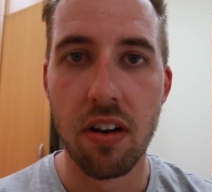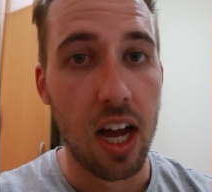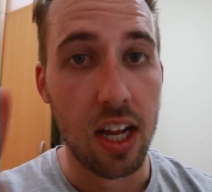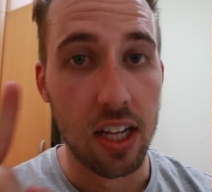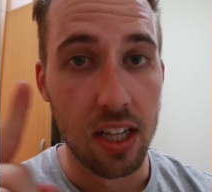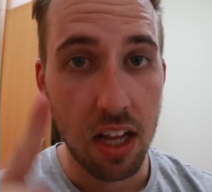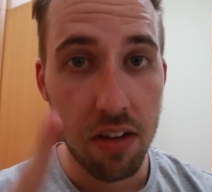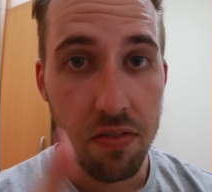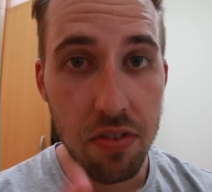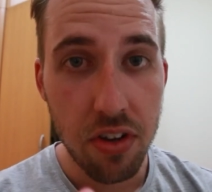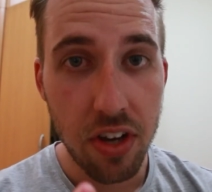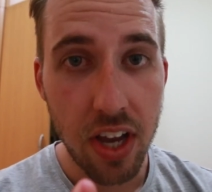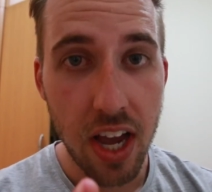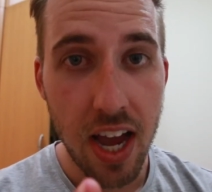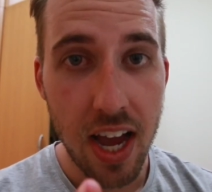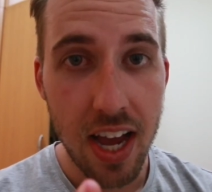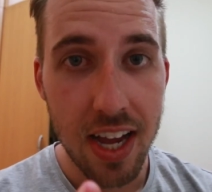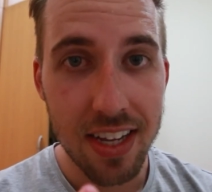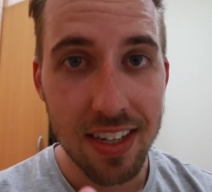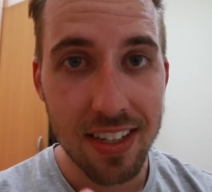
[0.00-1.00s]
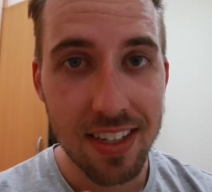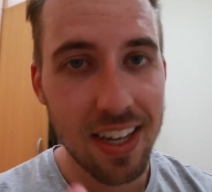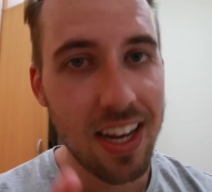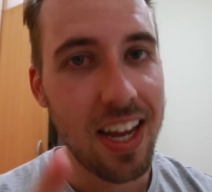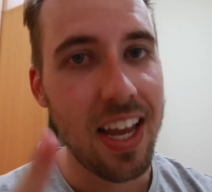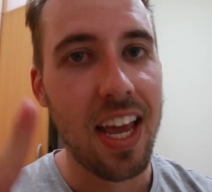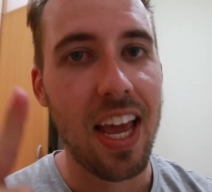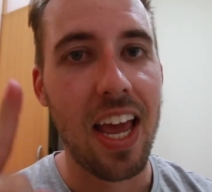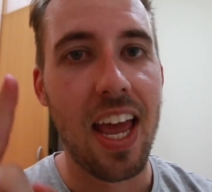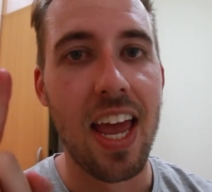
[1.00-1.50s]
I love you guys,
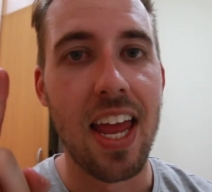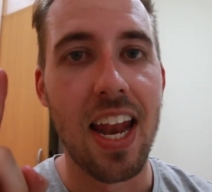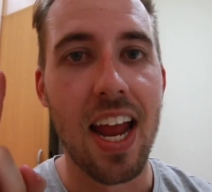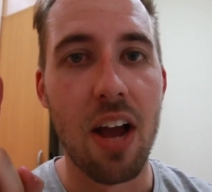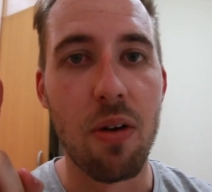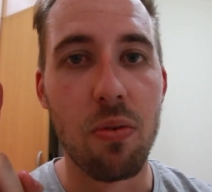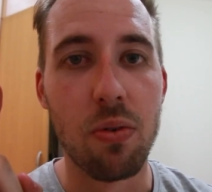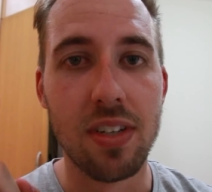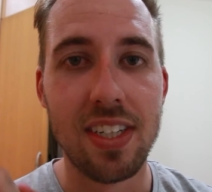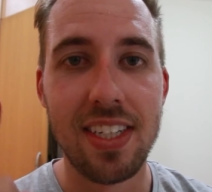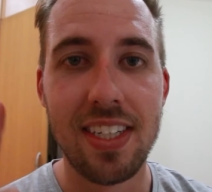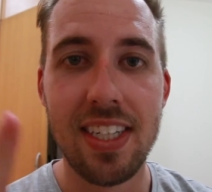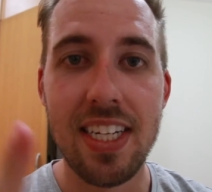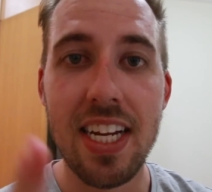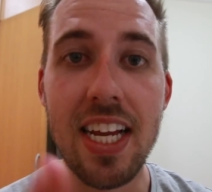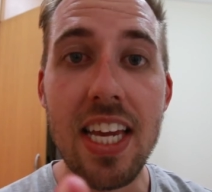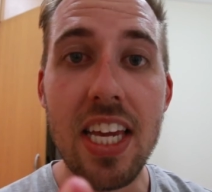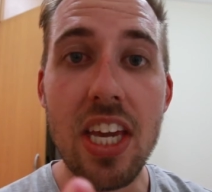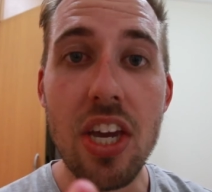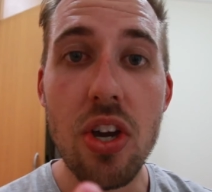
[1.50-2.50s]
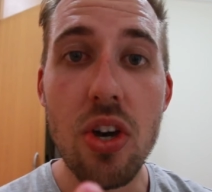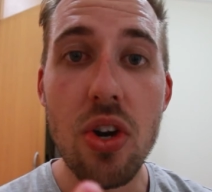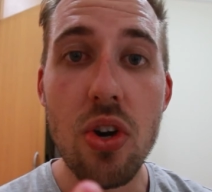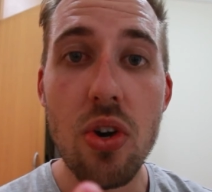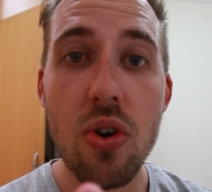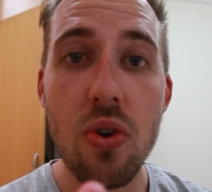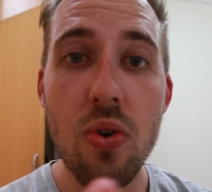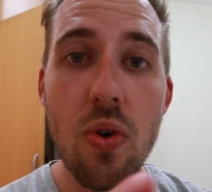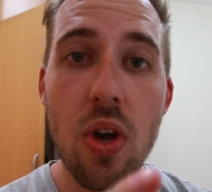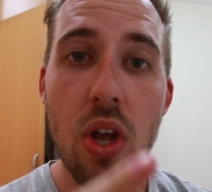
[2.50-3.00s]
and I will see
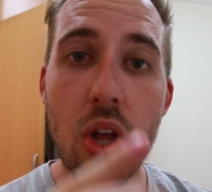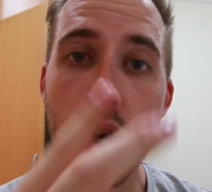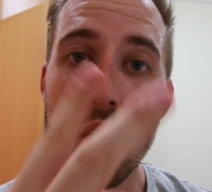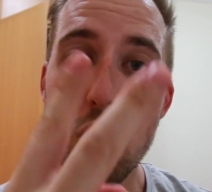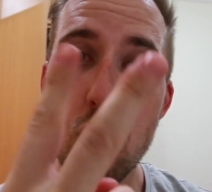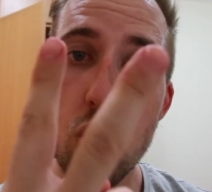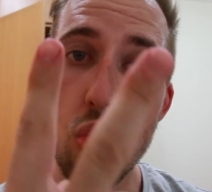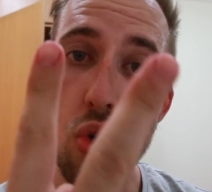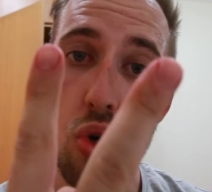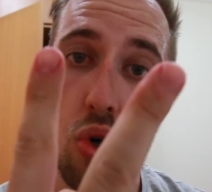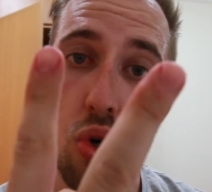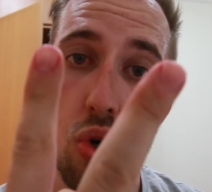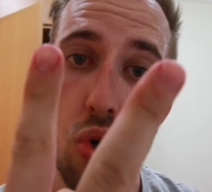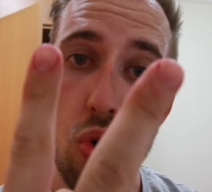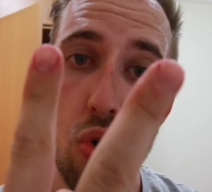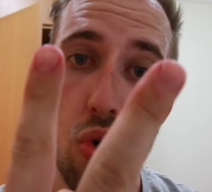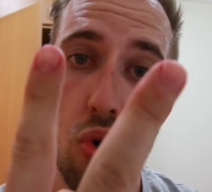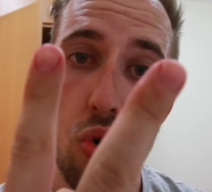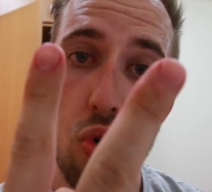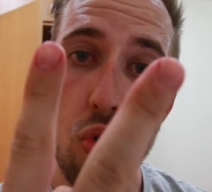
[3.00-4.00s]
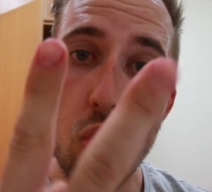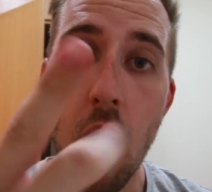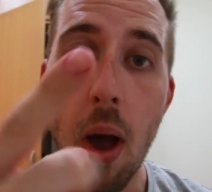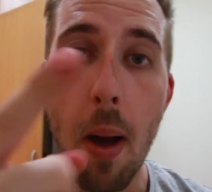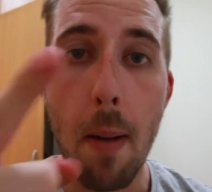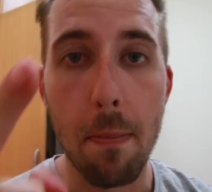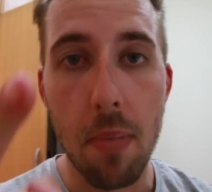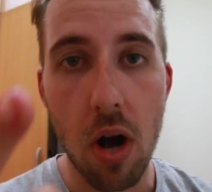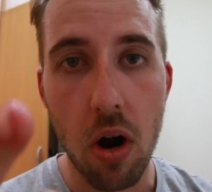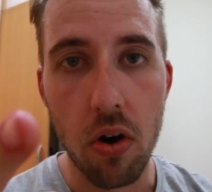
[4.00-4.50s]
you
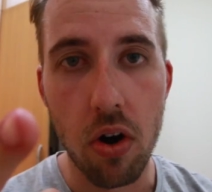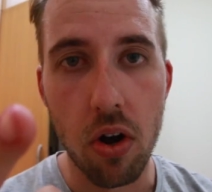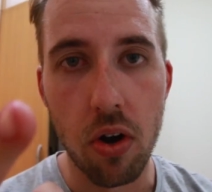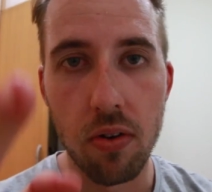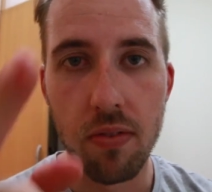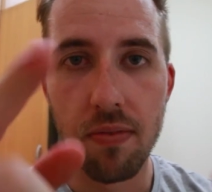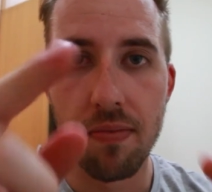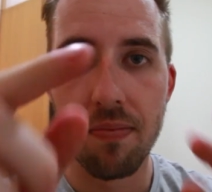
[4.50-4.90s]
tomorrow.